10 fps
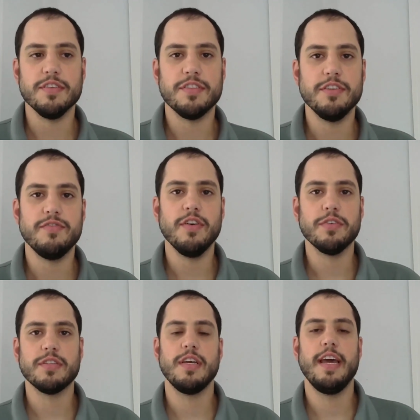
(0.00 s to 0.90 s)
there's still
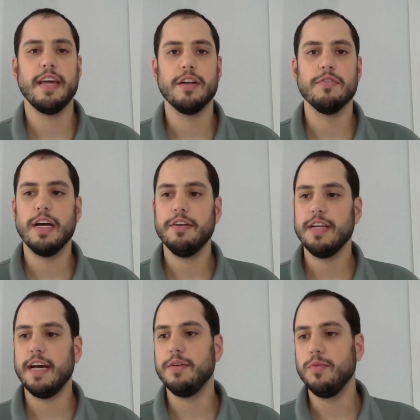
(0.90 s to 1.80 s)
folks hanging around,
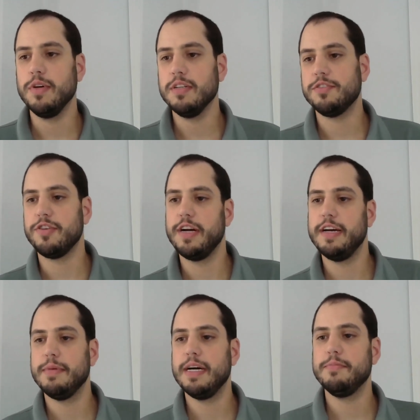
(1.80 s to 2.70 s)
I will try
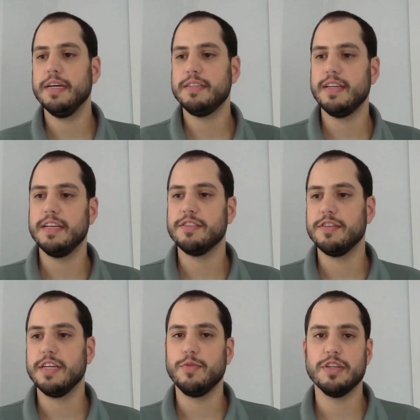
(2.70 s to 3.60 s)
my best to answer
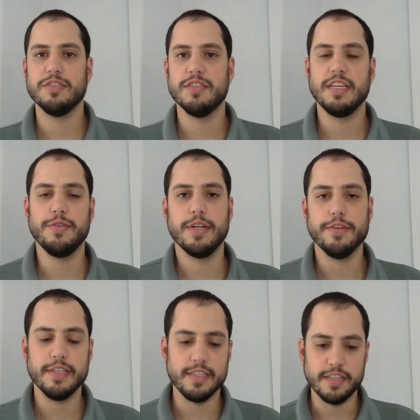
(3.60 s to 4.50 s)
any questions that you enter
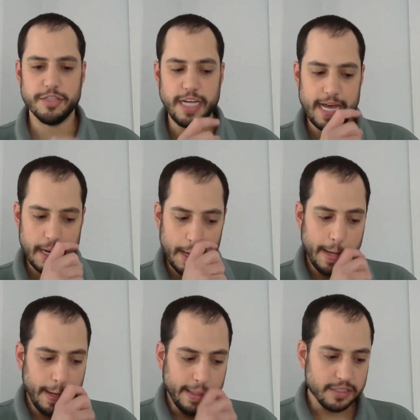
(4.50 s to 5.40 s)
into the chat.
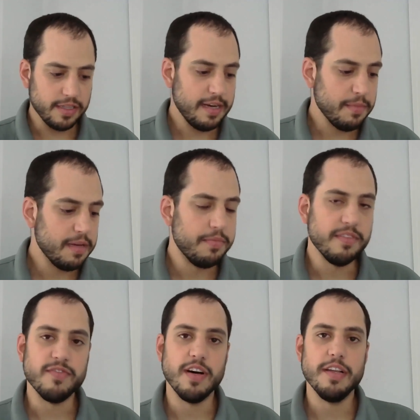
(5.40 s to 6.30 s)
So that might be
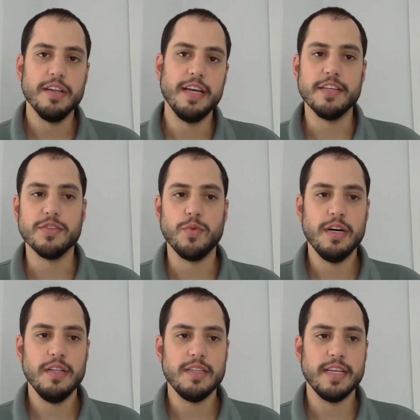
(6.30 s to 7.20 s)
fun as
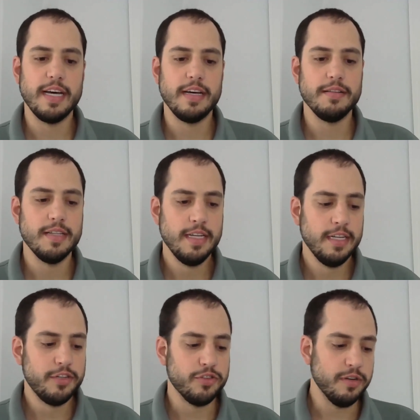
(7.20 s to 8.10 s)
well. And then I'll
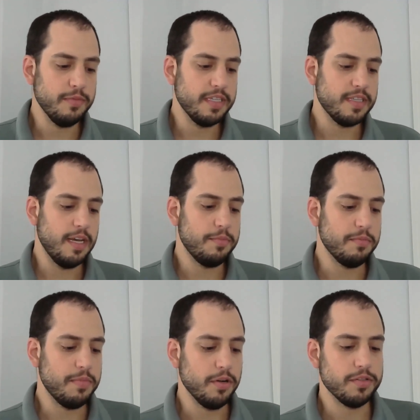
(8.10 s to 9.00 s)
trim this up
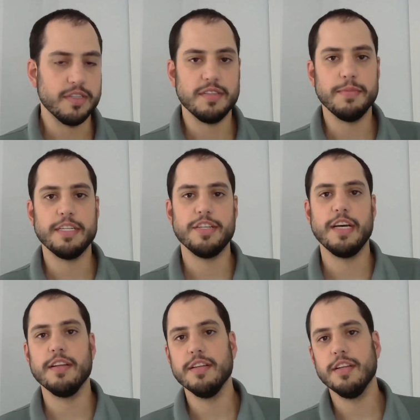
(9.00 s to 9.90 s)
and post it to my
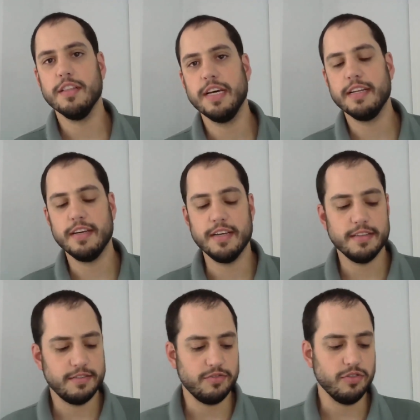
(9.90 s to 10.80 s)
channel and all that uh,
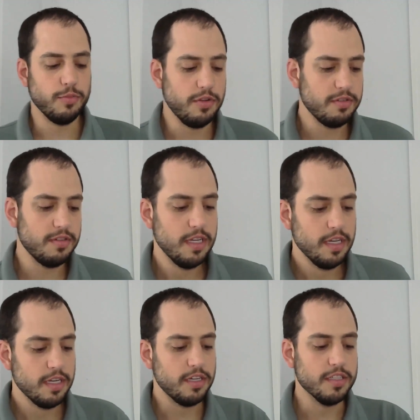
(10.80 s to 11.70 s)
normal
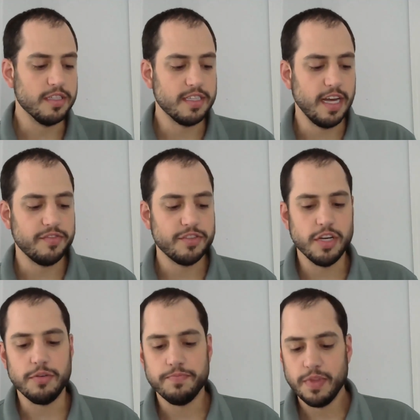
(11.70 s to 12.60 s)
good stuff.
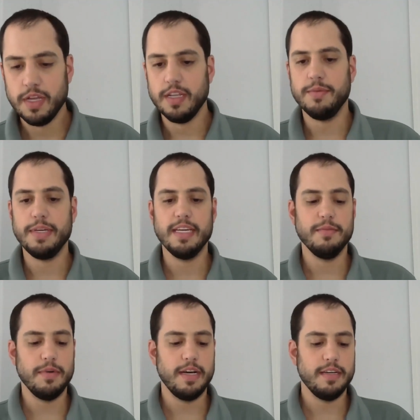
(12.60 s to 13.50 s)
So let me get
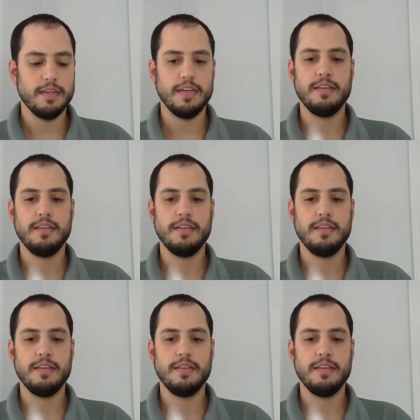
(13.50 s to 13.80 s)
my